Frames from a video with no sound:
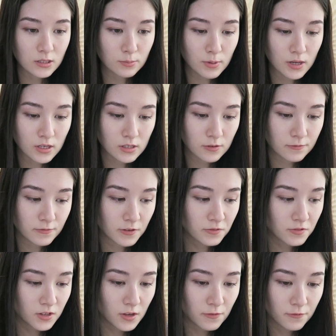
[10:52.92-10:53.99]
I
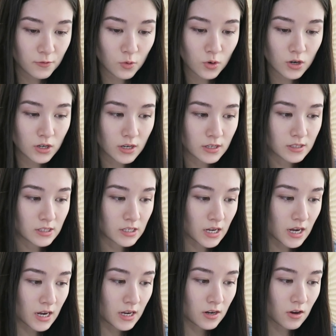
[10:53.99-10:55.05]
spent
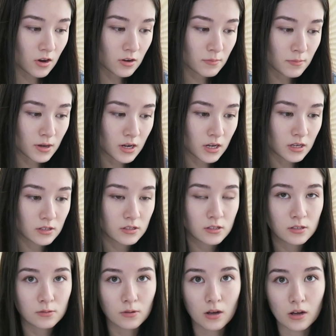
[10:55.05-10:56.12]
$54.99 on
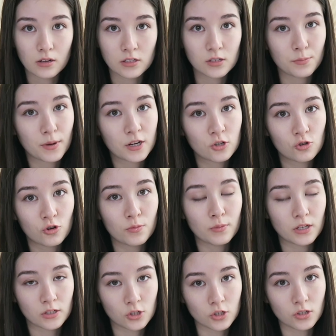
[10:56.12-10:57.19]
my
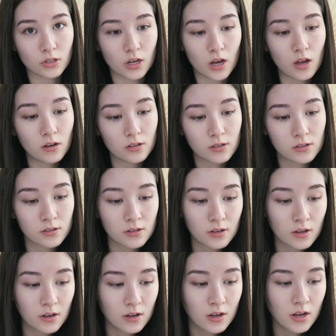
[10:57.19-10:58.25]
Spectrum
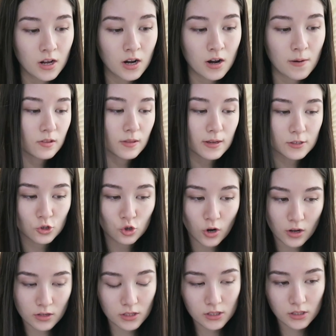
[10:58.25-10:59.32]
internet. Okay,
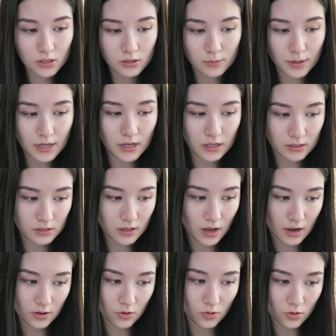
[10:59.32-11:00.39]
electronics is my
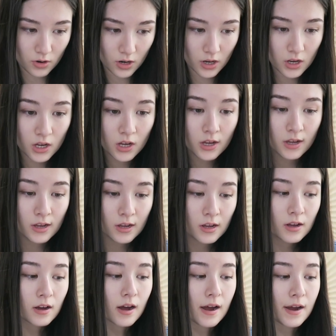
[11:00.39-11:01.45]
next category.